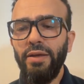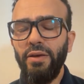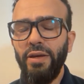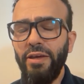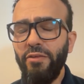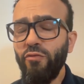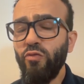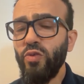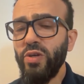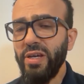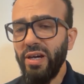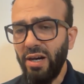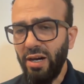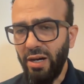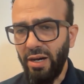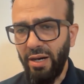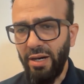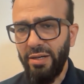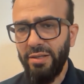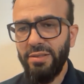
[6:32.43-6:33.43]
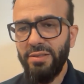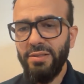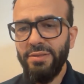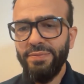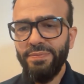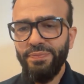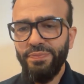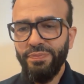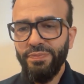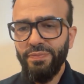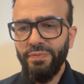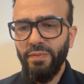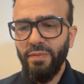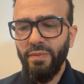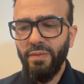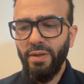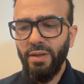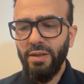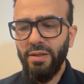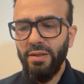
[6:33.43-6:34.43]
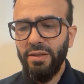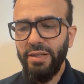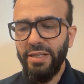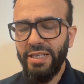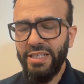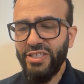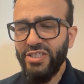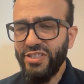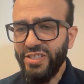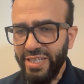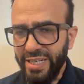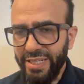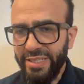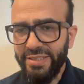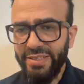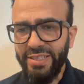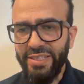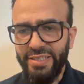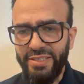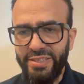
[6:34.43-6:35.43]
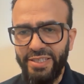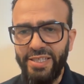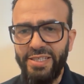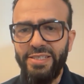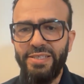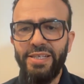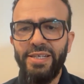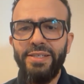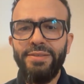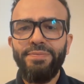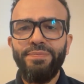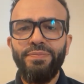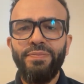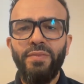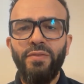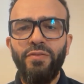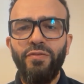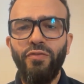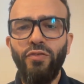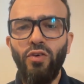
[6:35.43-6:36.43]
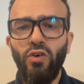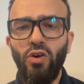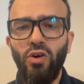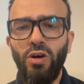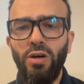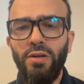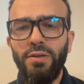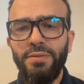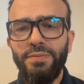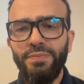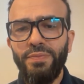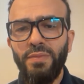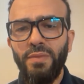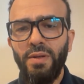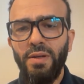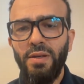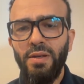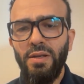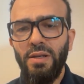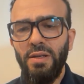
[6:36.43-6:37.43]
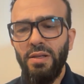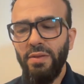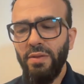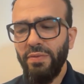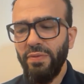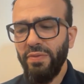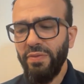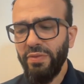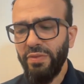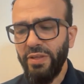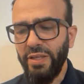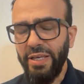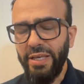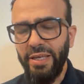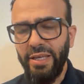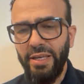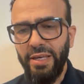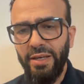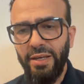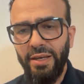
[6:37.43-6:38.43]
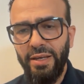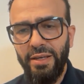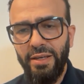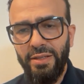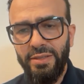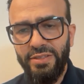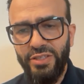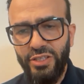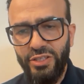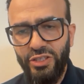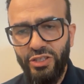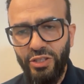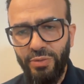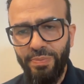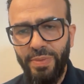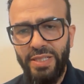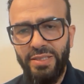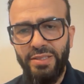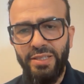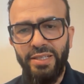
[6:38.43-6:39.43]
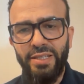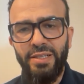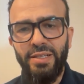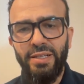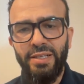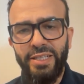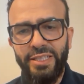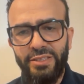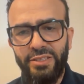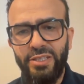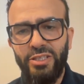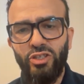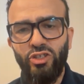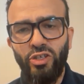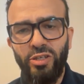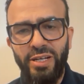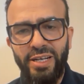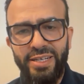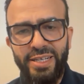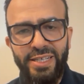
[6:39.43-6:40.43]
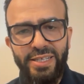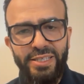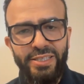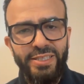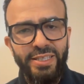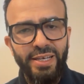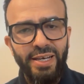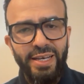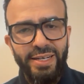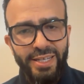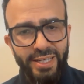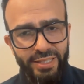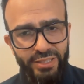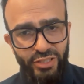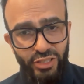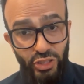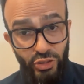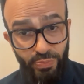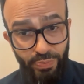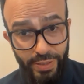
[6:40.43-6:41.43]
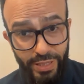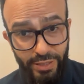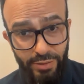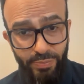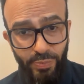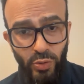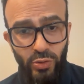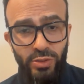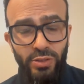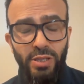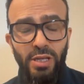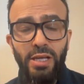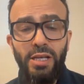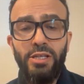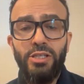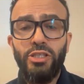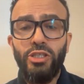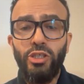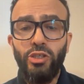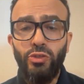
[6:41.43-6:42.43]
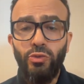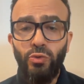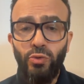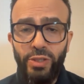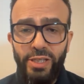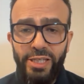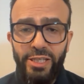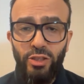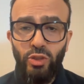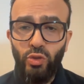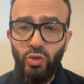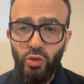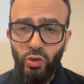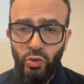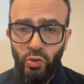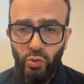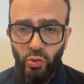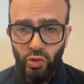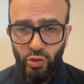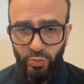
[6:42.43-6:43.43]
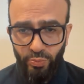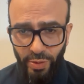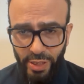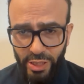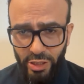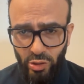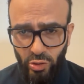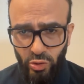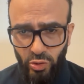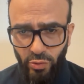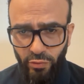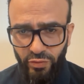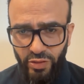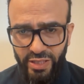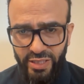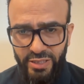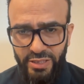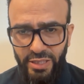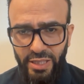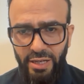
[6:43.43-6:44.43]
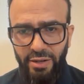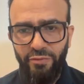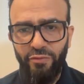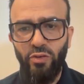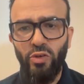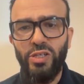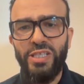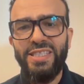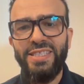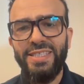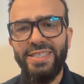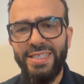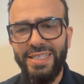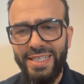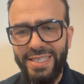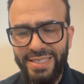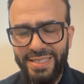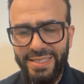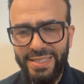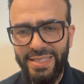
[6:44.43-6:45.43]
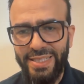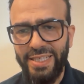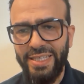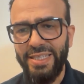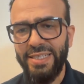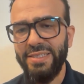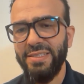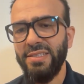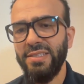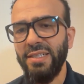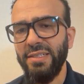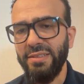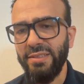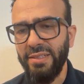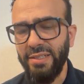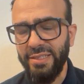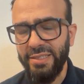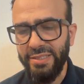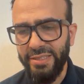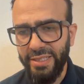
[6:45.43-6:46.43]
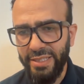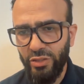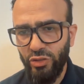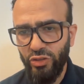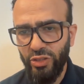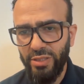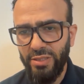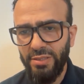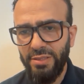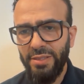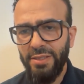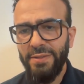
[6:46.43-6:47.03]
if we are extracting data for the systematic literature analysis purpose, so you need to use Microsoft Excel for strengthening standardization